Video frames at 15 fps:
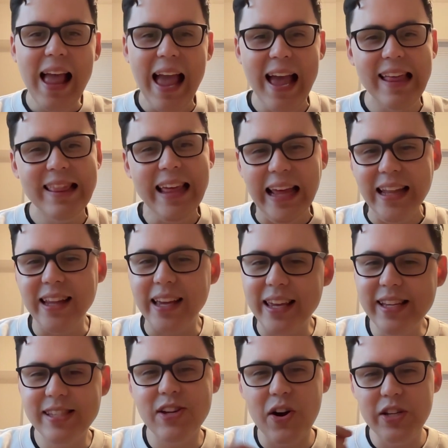And then, like,
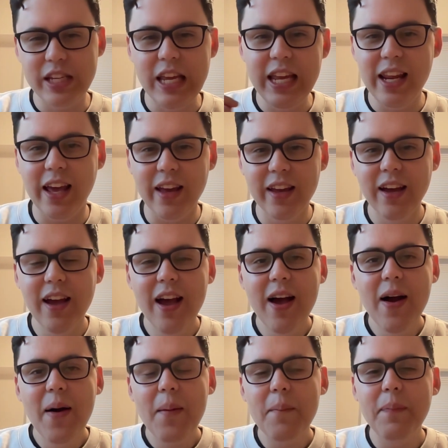he starts eating,
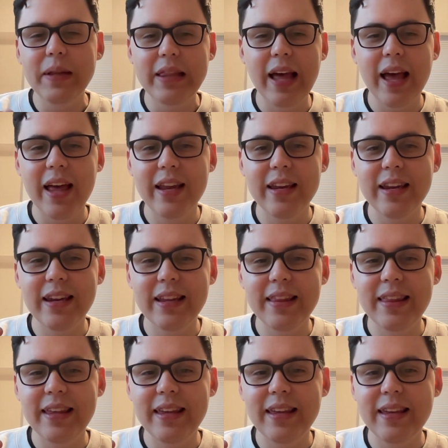but then
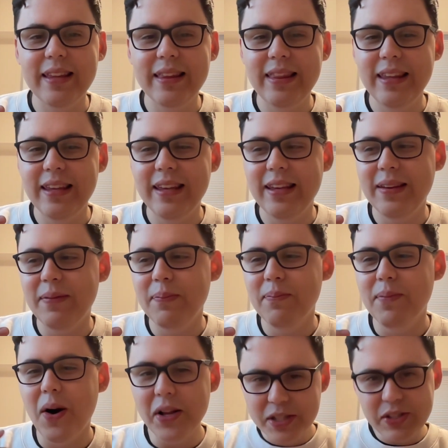the
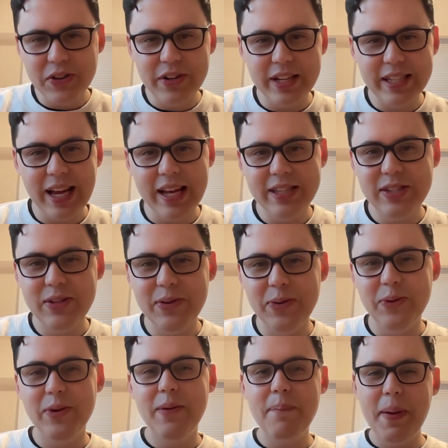monster decides
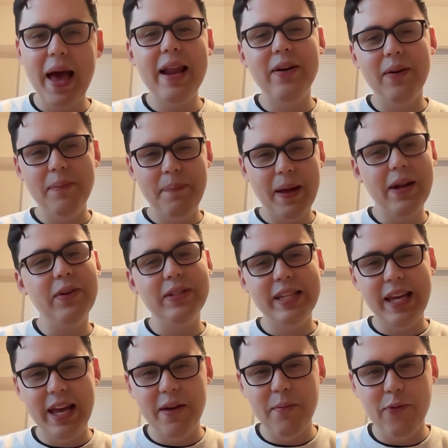to
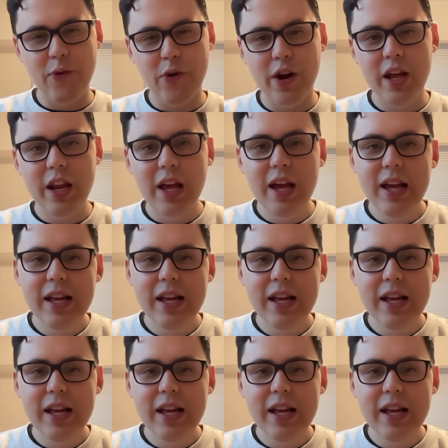penalty him for it.